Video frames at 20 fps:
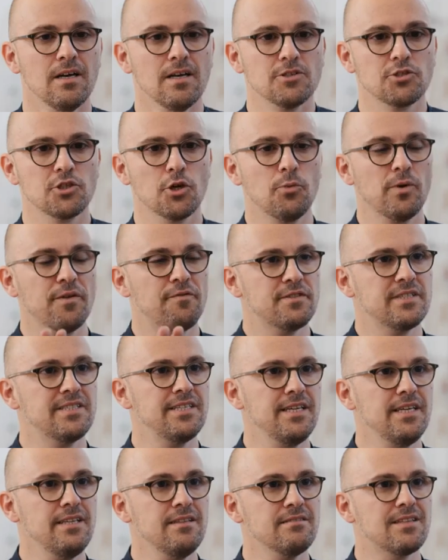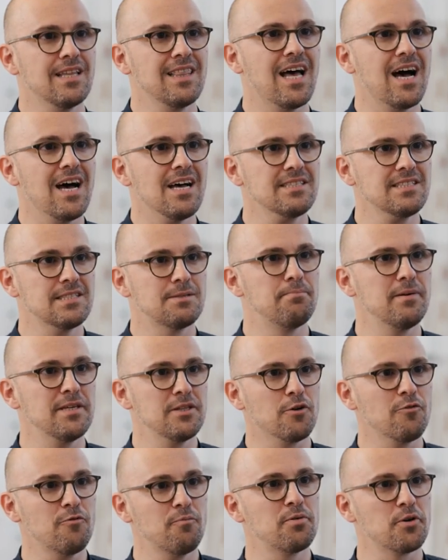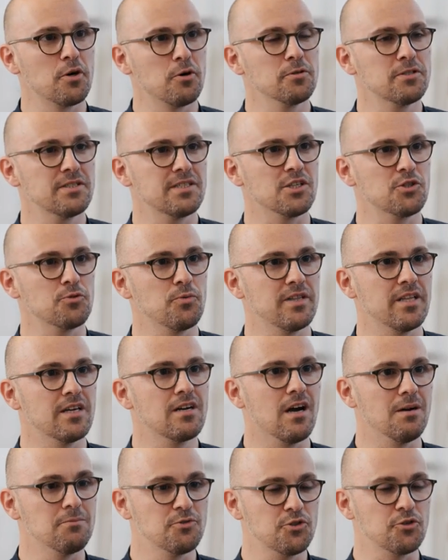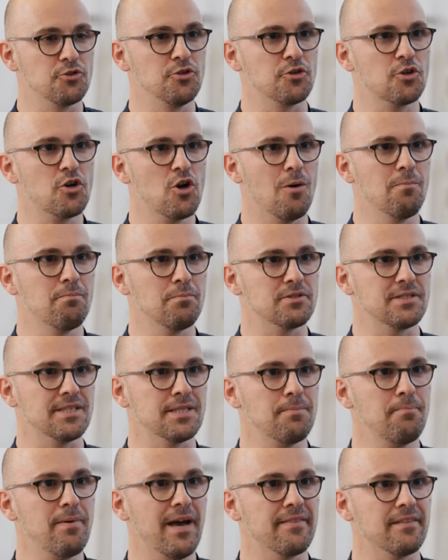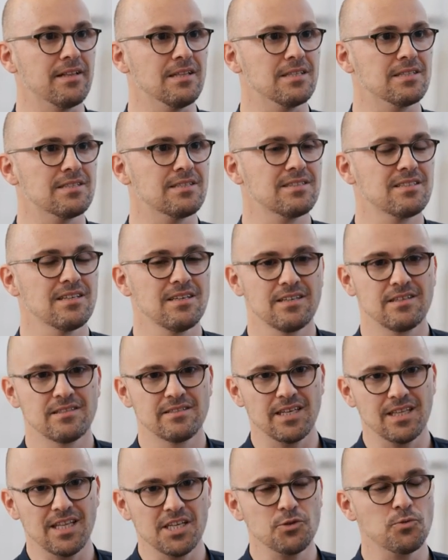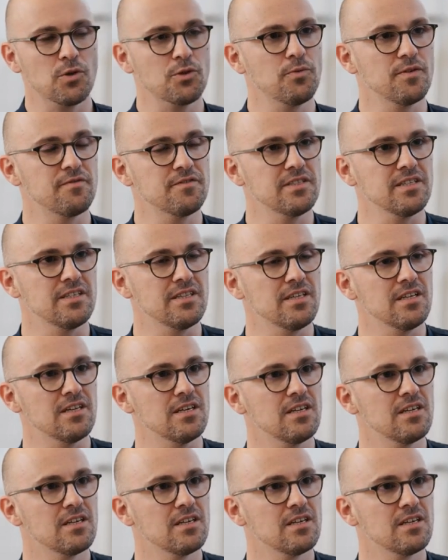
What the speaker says: So we've seen the last bit of process when it comes to your composite panels. Tell us what we've seen here.